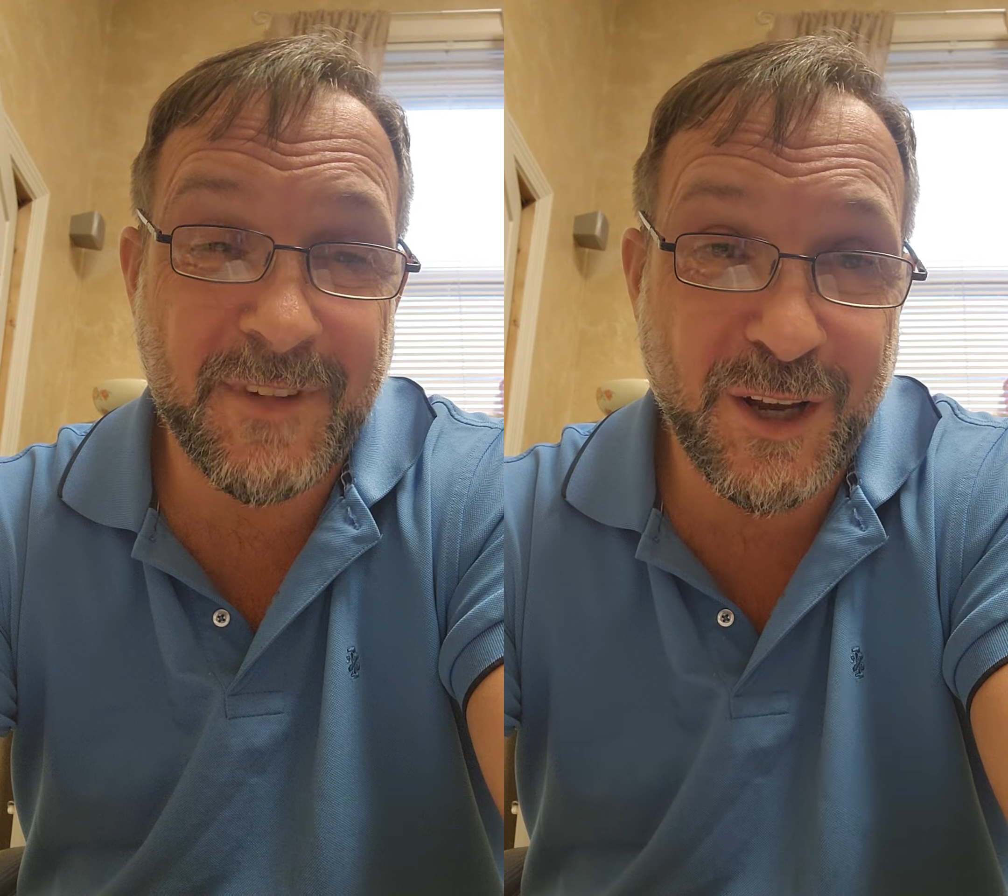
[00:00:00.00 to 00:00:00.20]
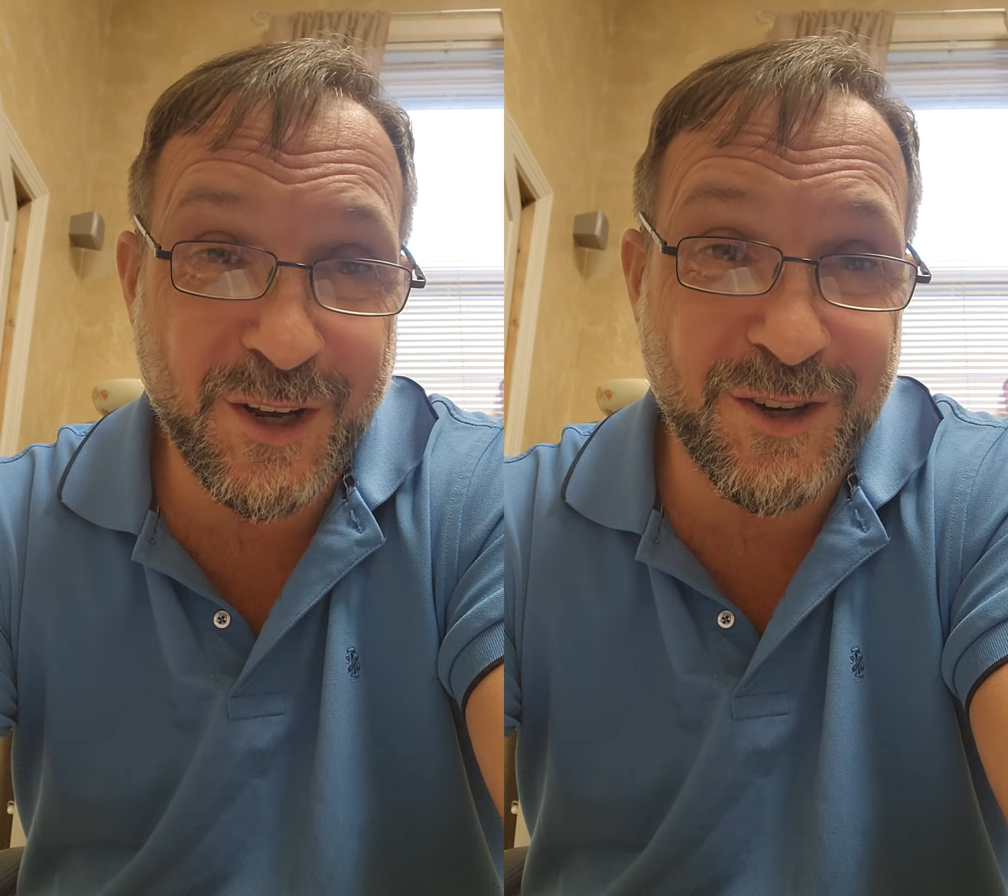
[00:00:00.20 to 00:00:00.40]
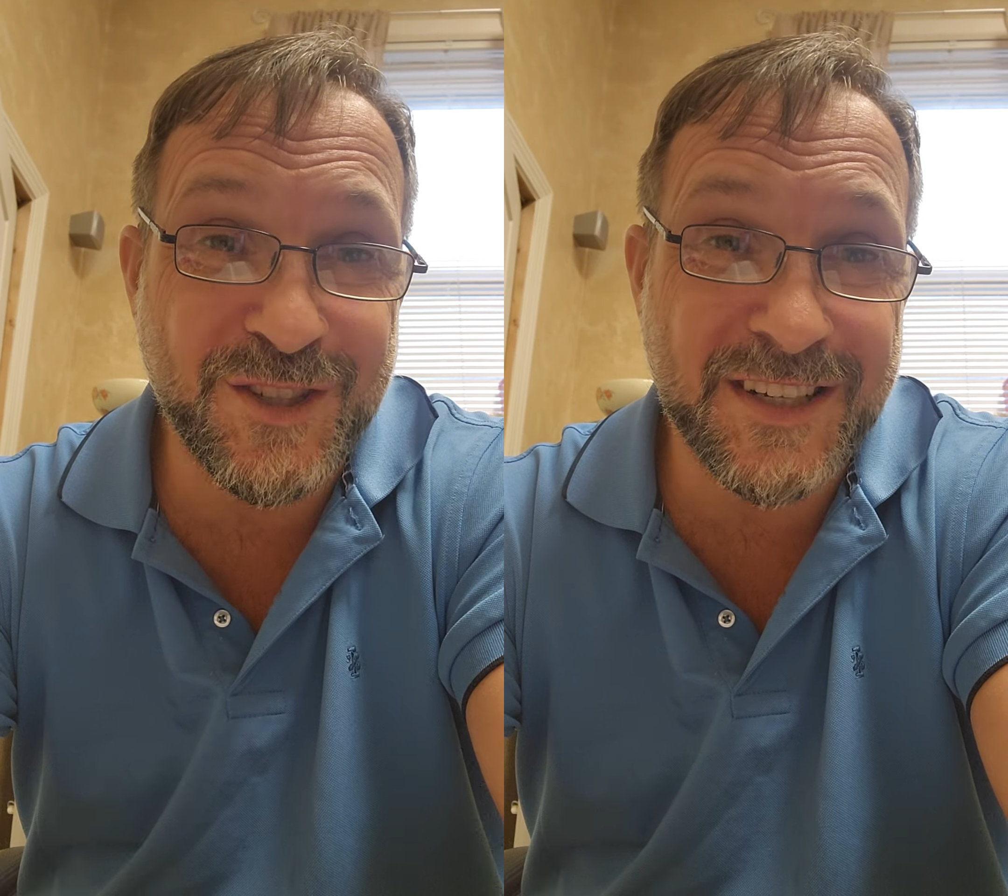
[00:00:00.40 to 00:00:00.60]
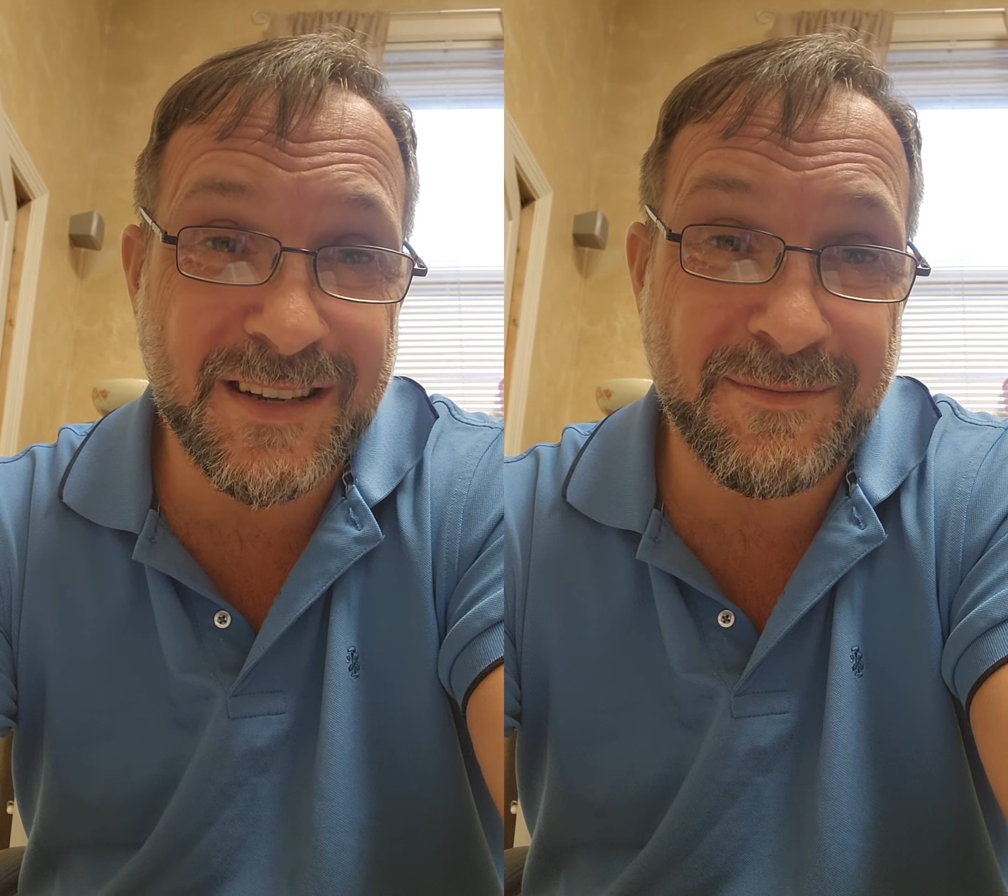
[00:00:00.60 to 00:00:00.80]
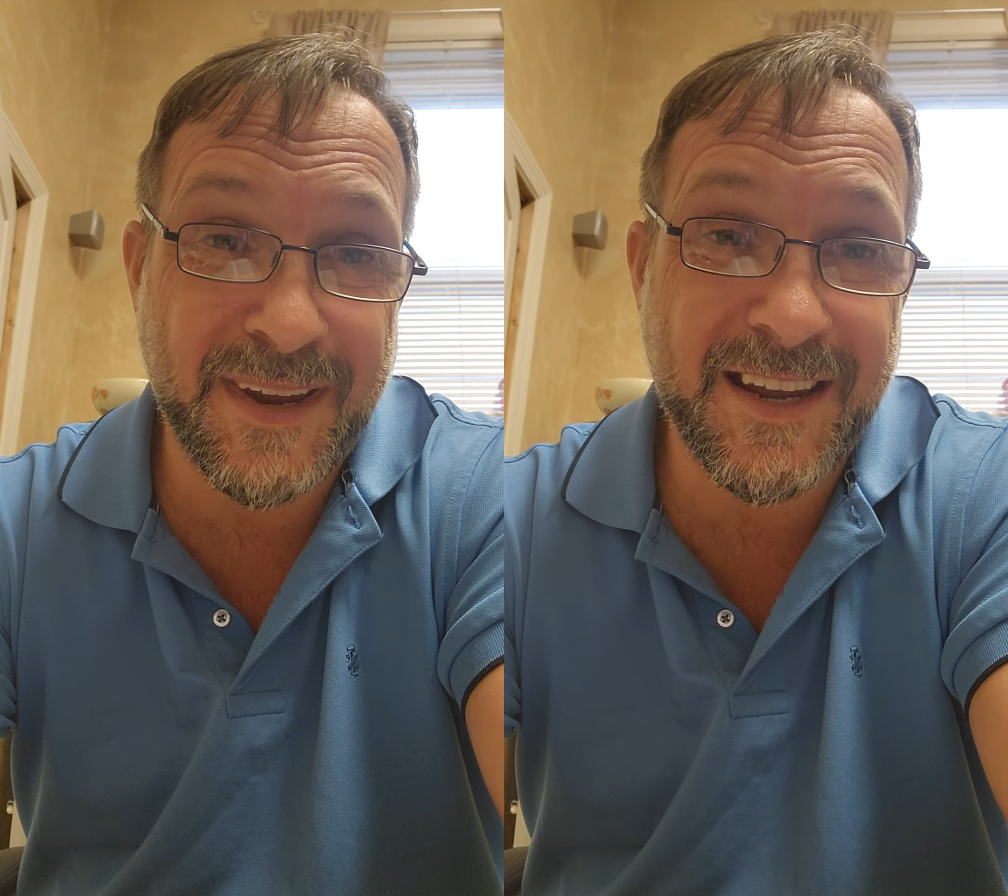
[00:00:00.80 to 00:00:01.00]
encourage you
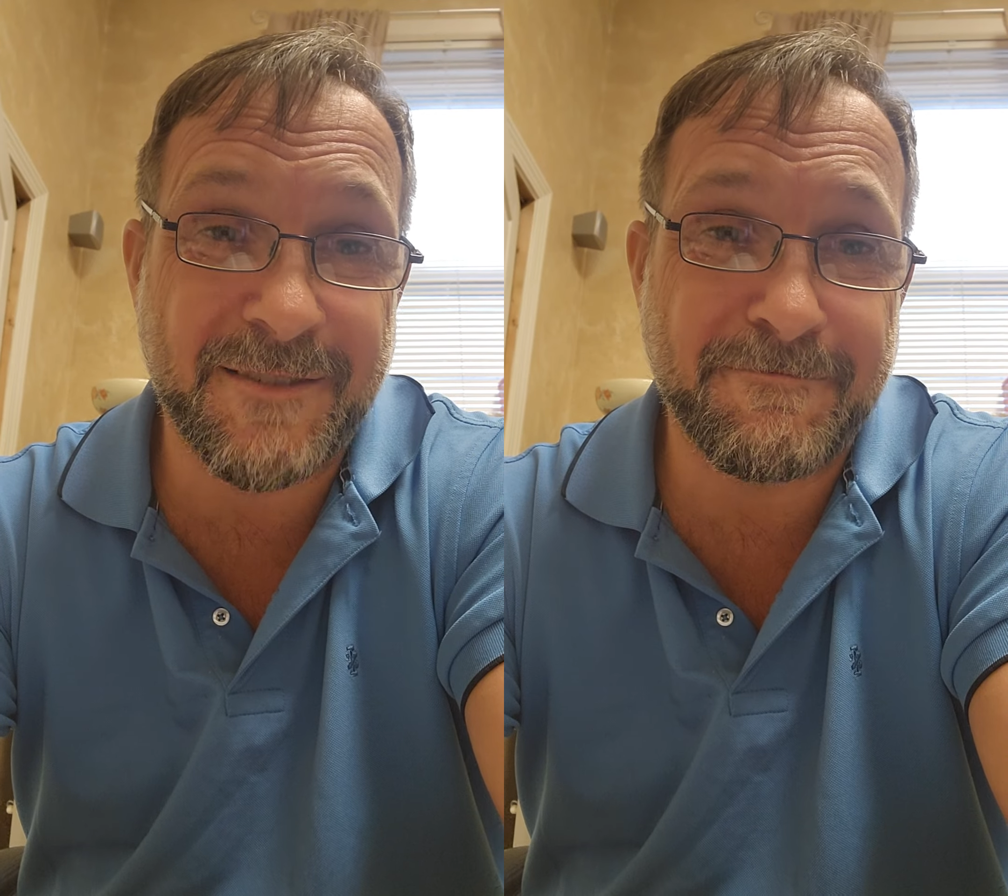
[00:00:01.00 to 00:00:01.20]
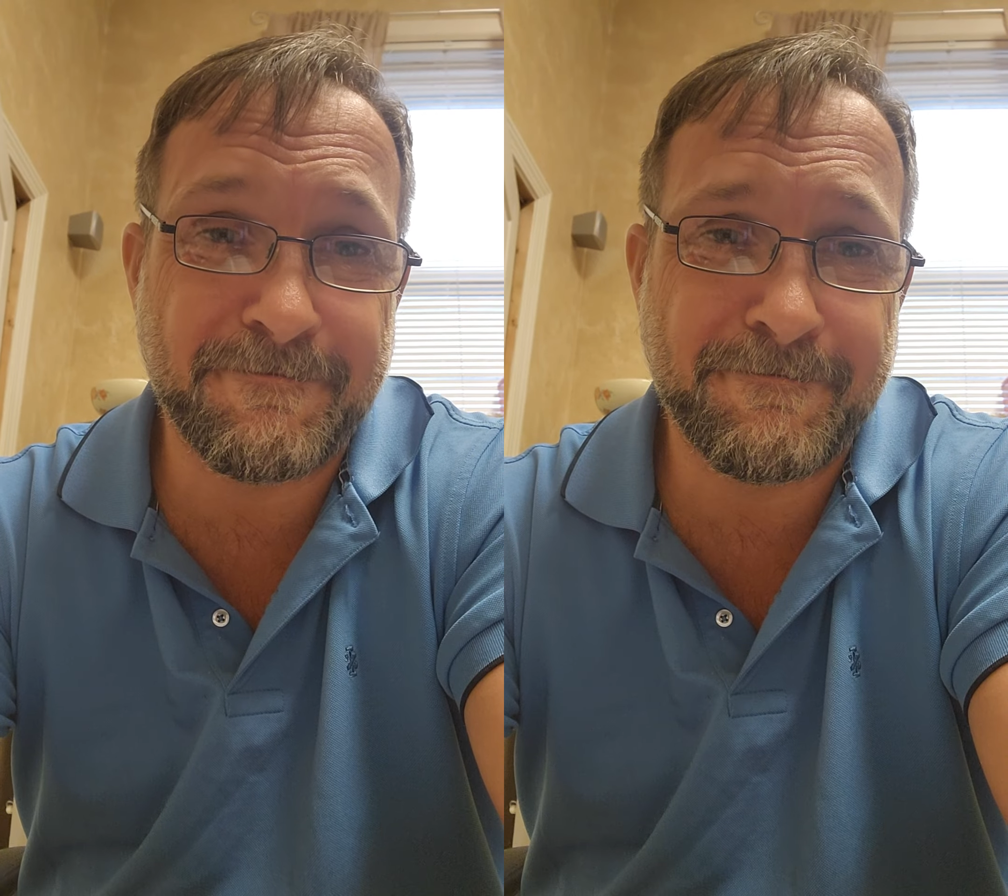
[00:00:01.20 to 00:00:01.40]
to make it.